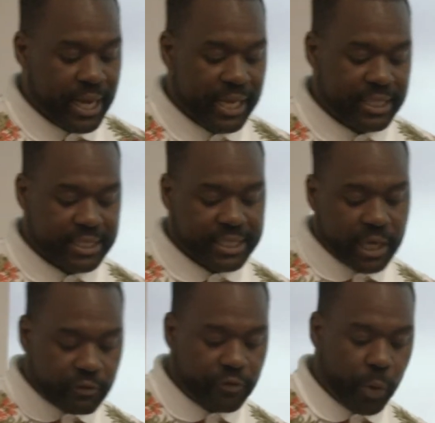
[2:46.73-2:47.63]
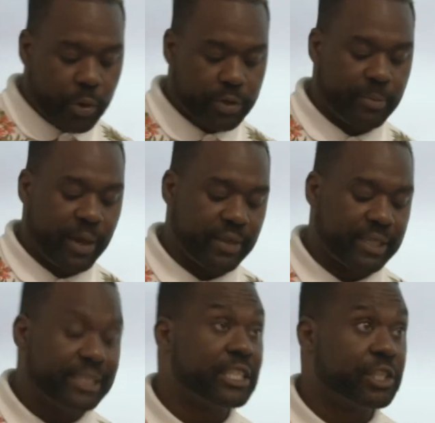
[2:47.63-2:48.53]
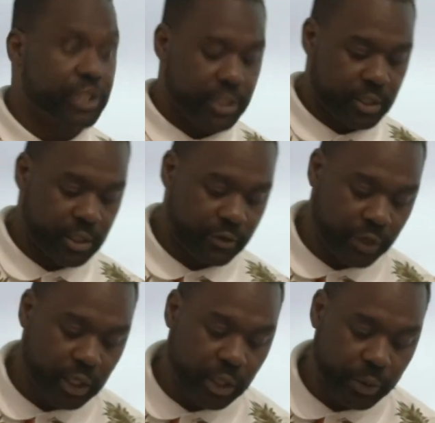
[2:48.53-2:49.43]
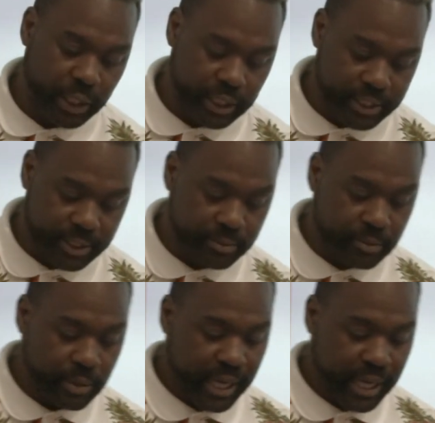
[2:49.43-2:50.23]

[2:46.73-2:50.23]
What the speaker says: and is set forth by the conditions of colonialism